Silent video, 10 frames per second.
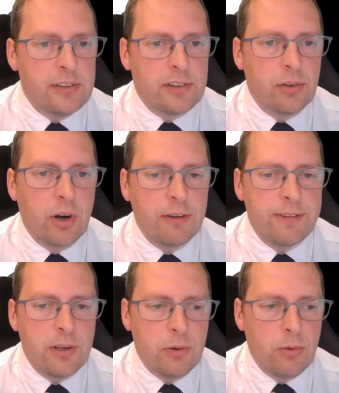So there are a
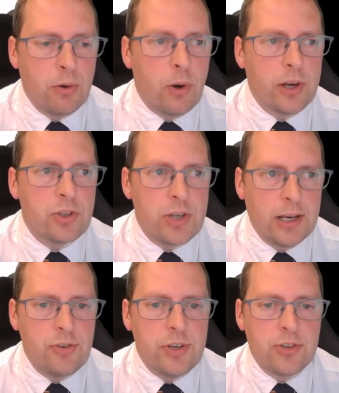few quite
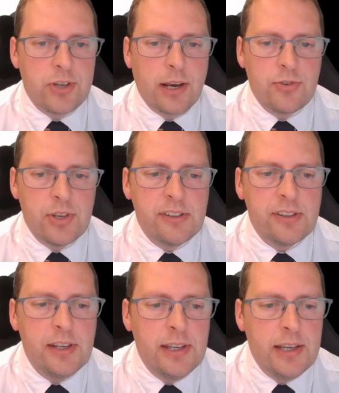challenging challenges
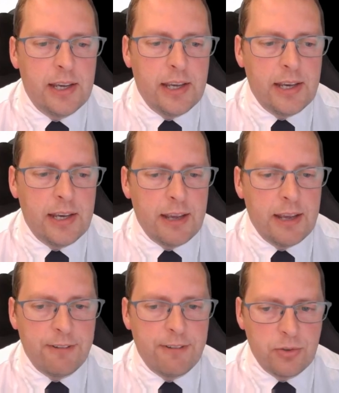in here
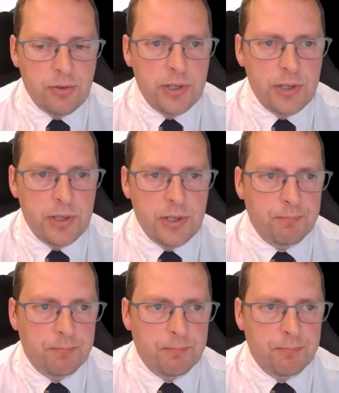for you to do.